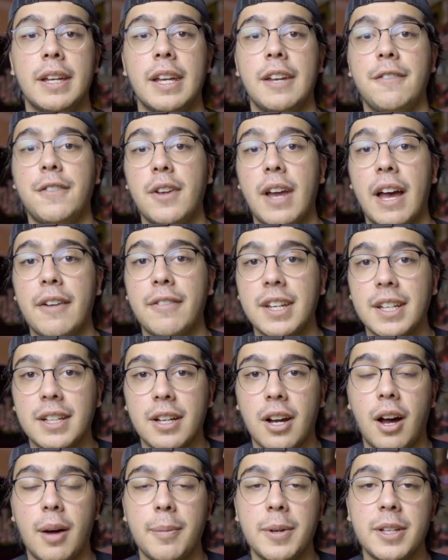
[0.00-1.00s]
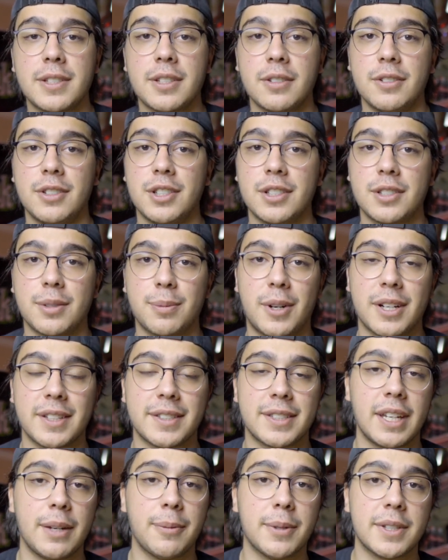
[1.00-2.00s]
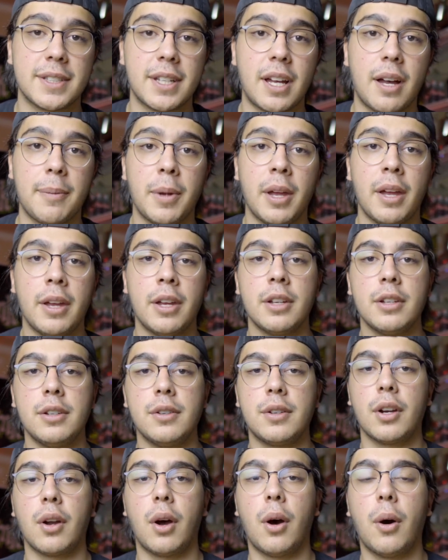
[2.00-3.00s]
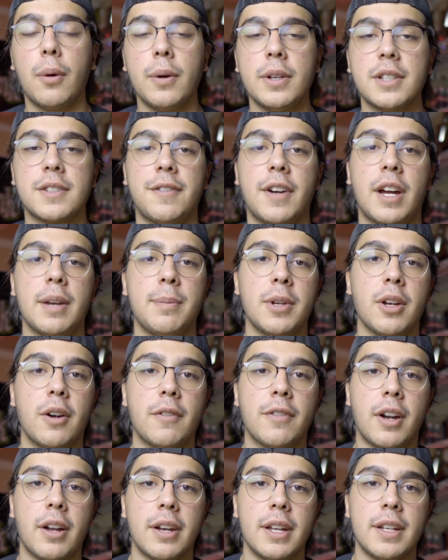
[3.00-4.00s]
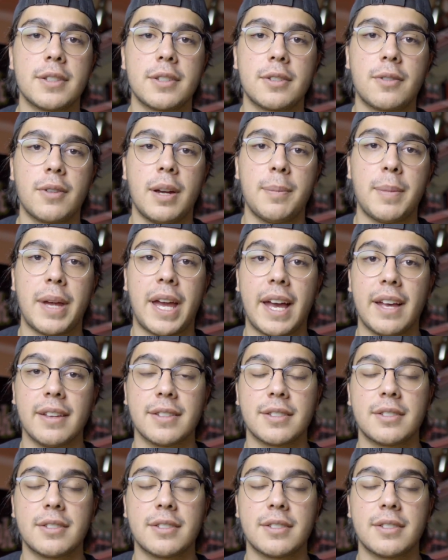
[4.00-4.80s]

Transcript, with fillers: If you have any comments or just wanna say what's up, you can always find me over on Instagram at